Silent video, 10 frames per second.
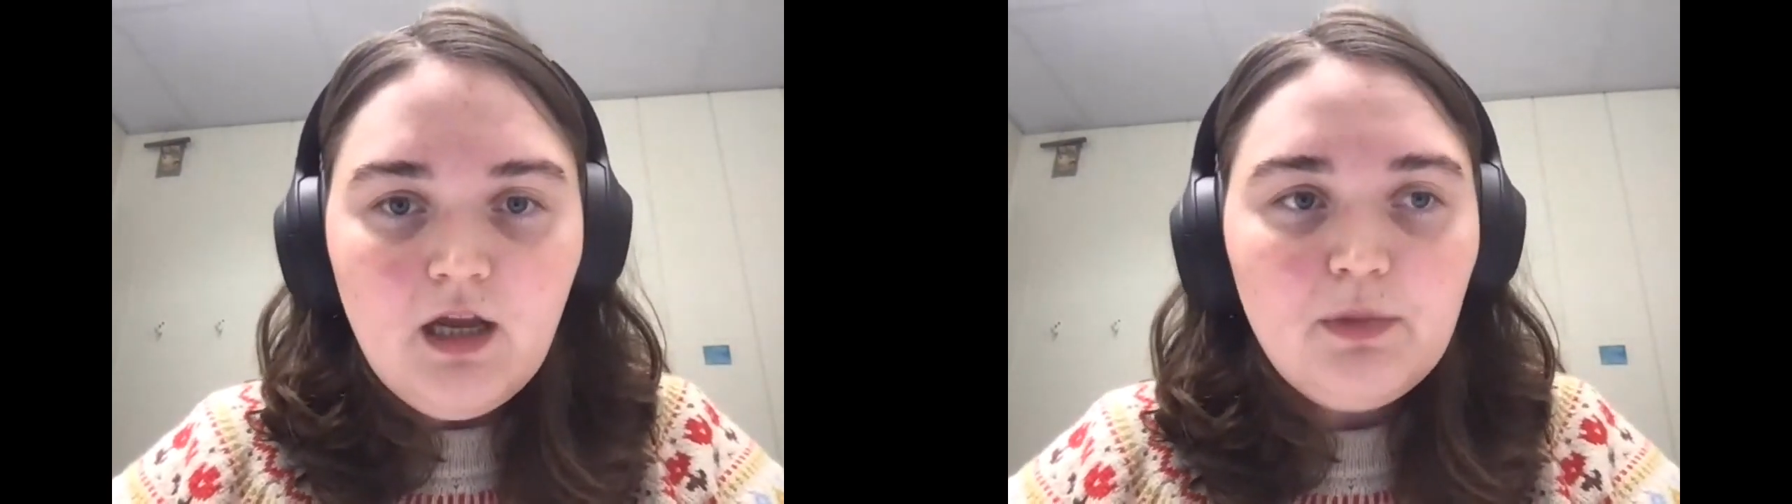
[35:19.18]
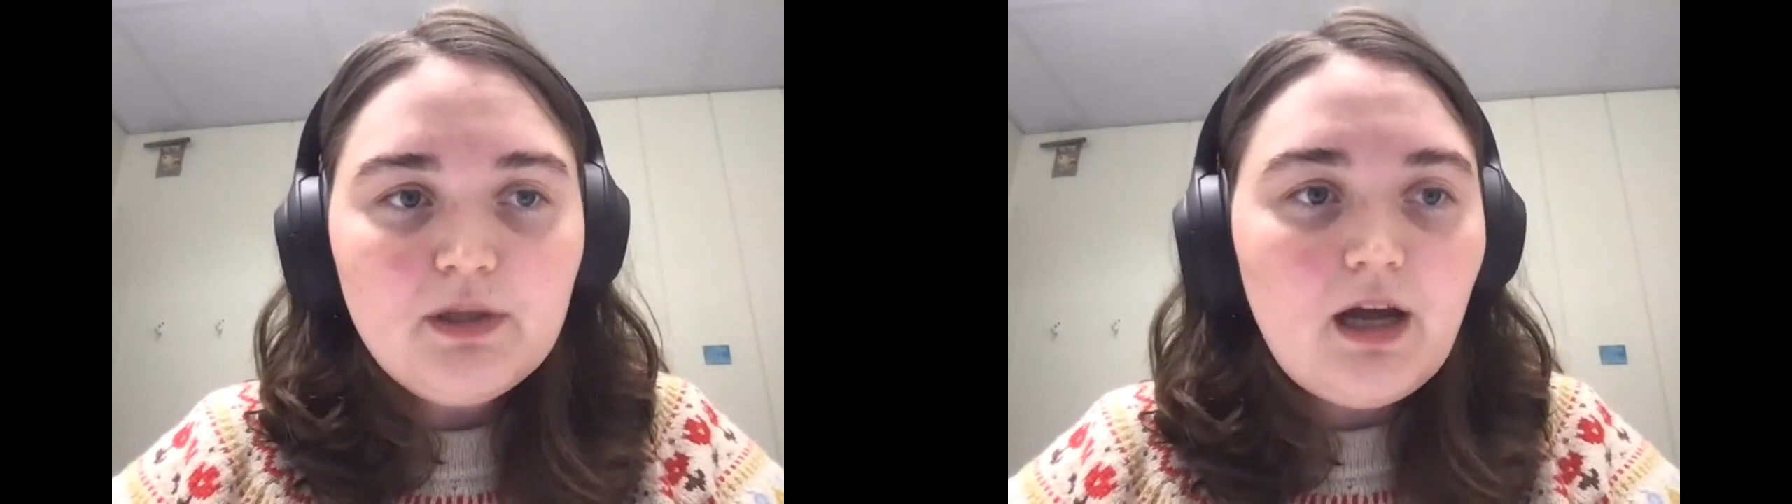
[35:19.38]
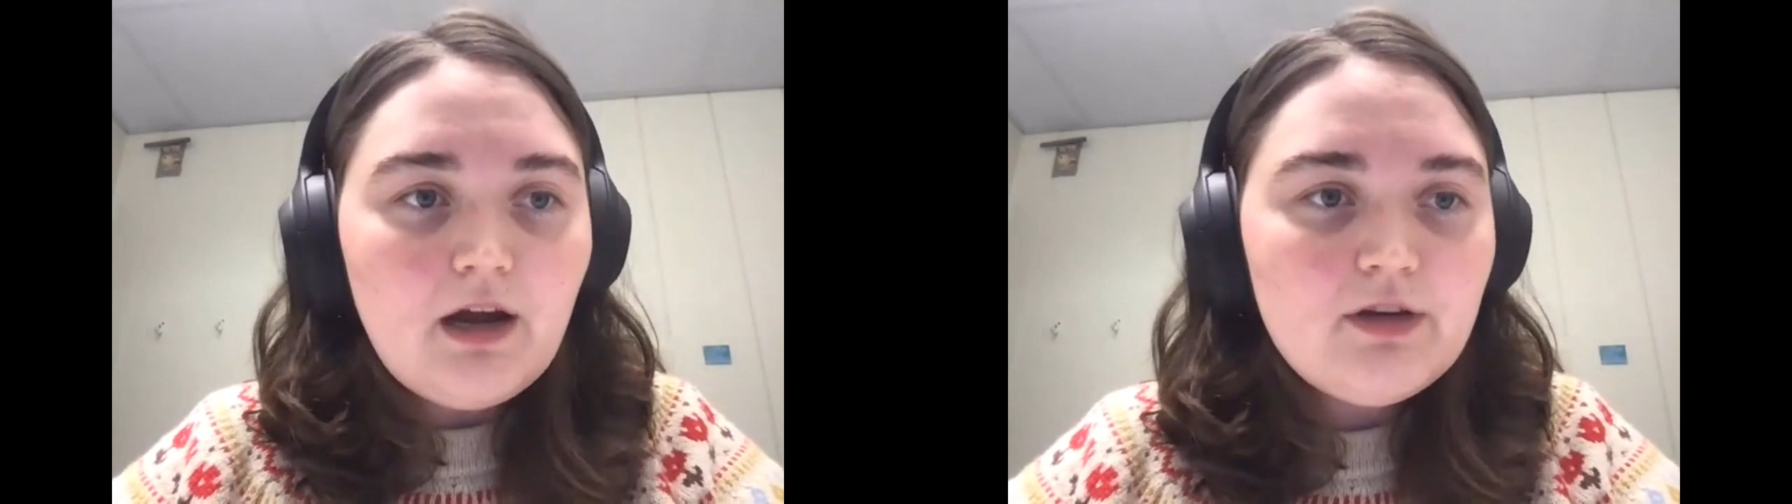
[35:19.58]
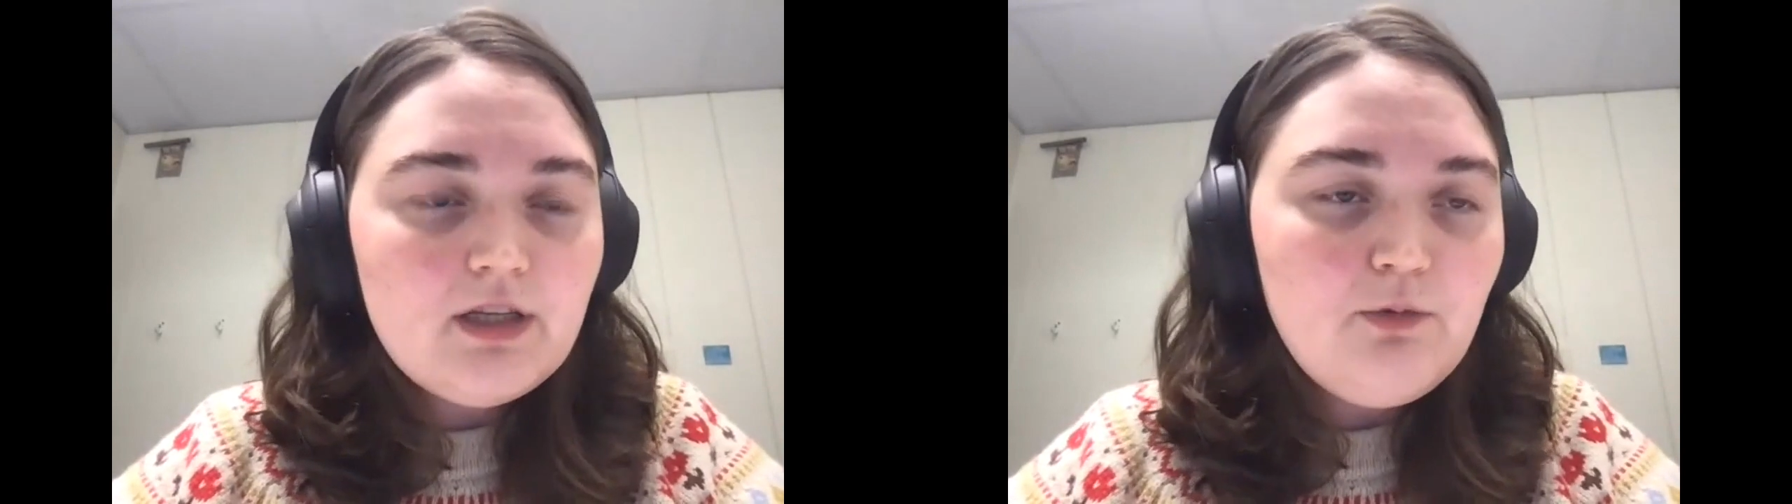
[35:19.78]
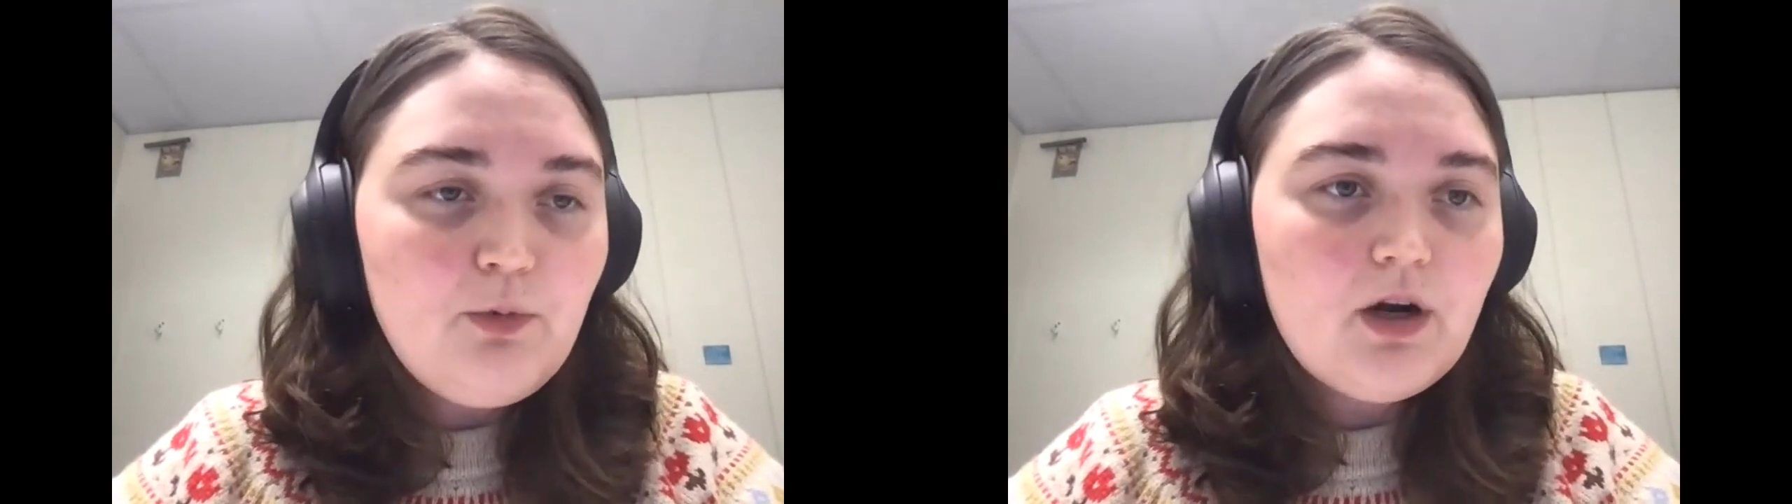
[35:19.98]
But
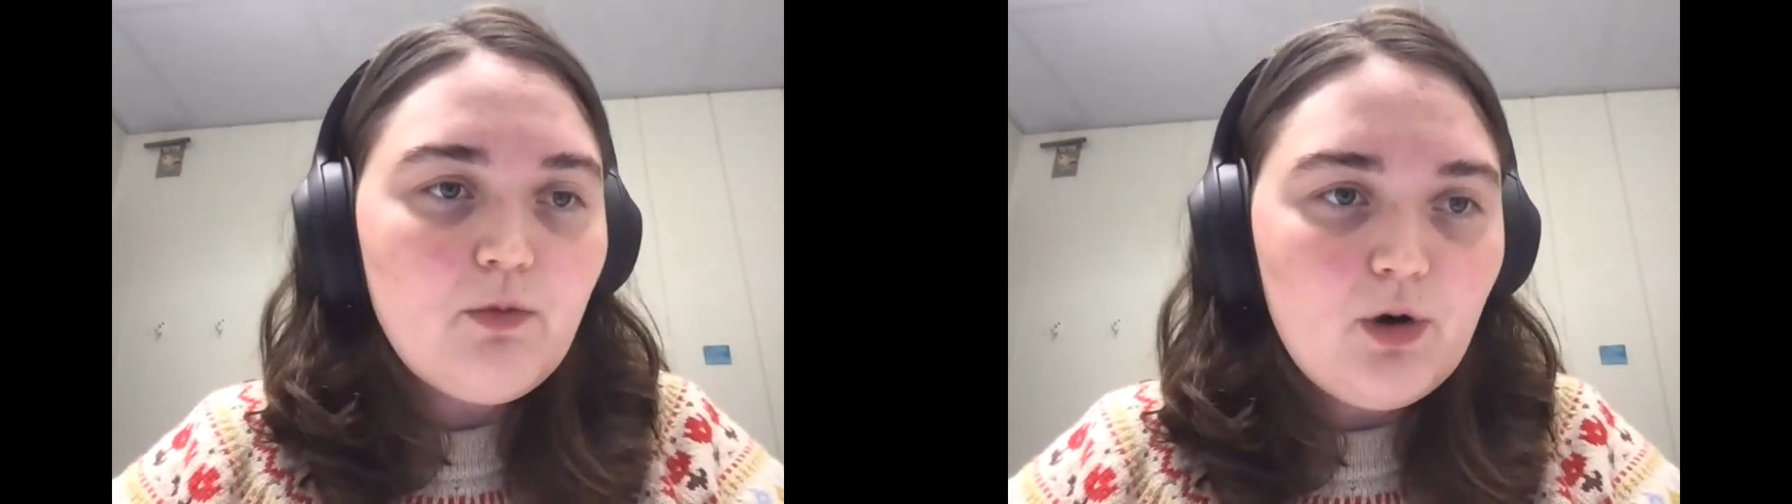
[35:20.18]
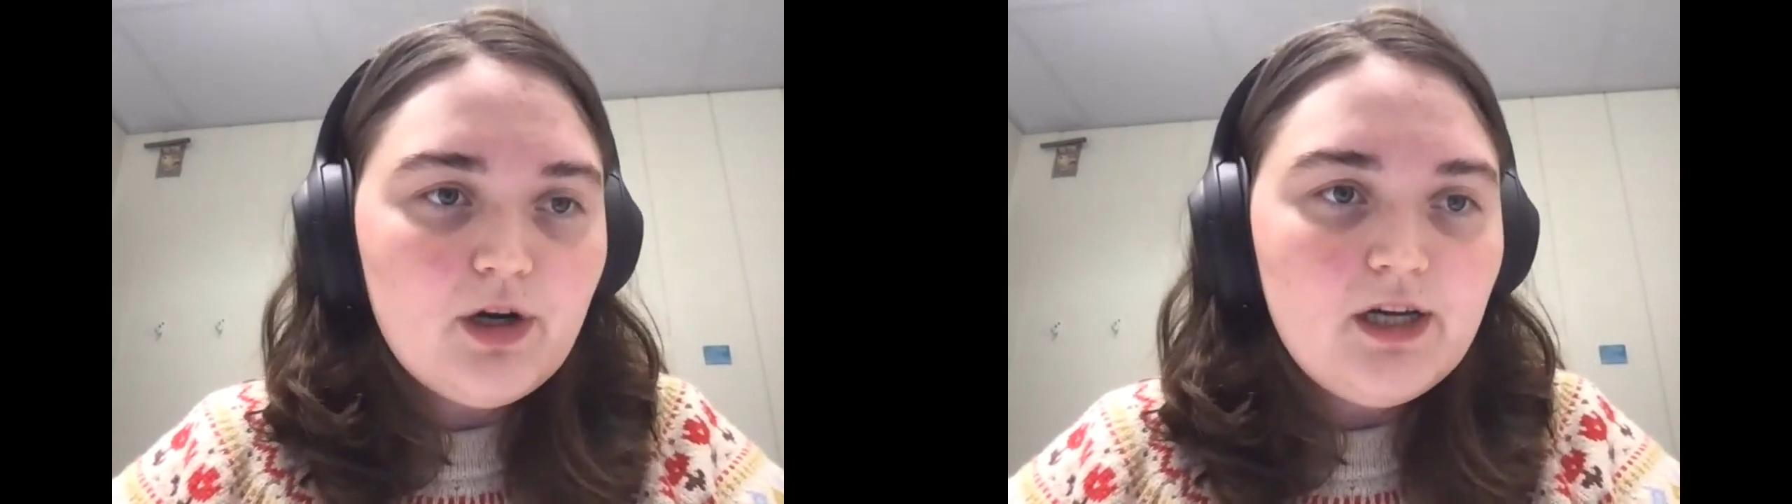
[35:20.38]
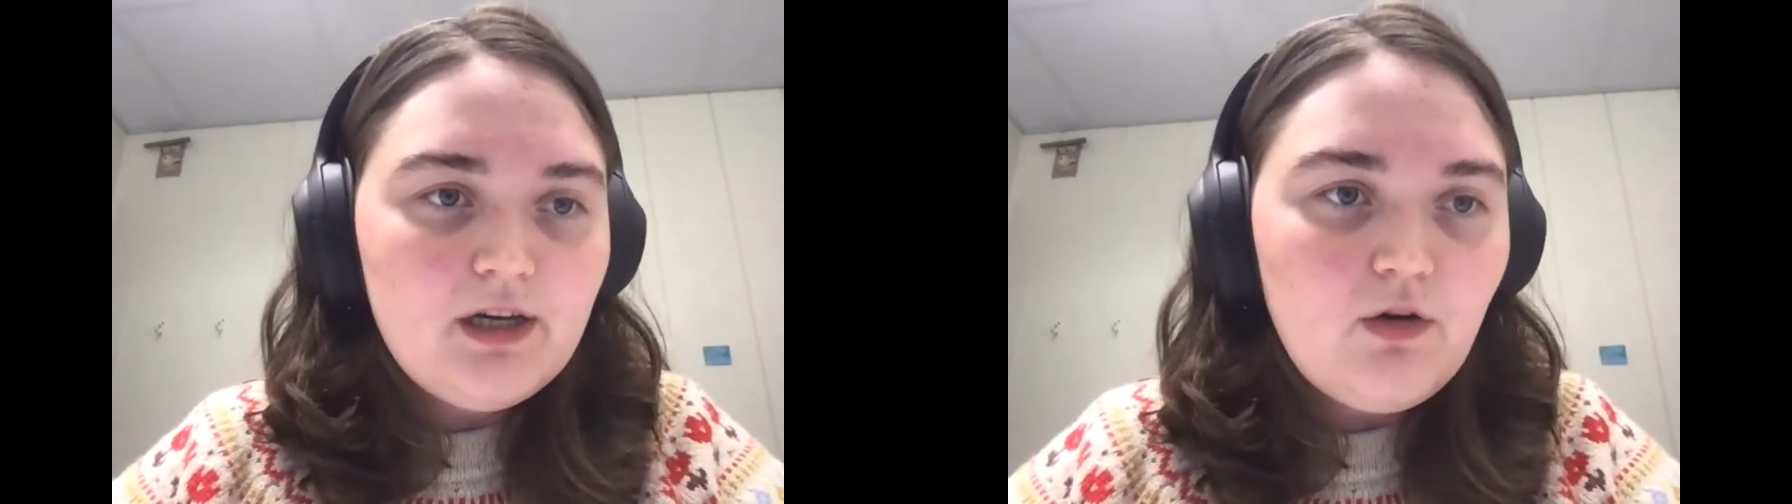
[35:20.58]
currently we are working